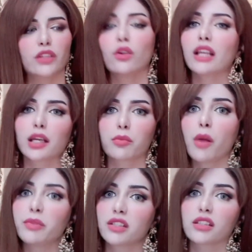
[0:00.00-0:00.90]
you're like a
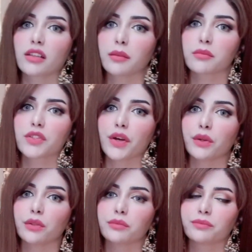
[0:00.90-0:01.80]
property to them,
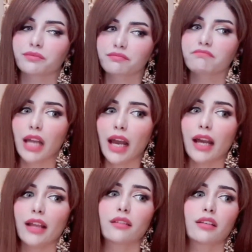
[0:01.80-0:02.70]
so.
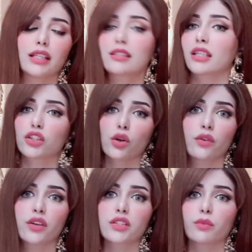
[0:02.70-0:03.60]
And let's say
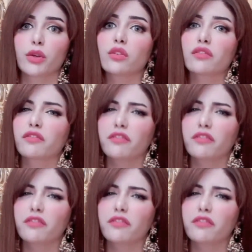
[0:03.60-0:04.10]
Taurus, Virgo,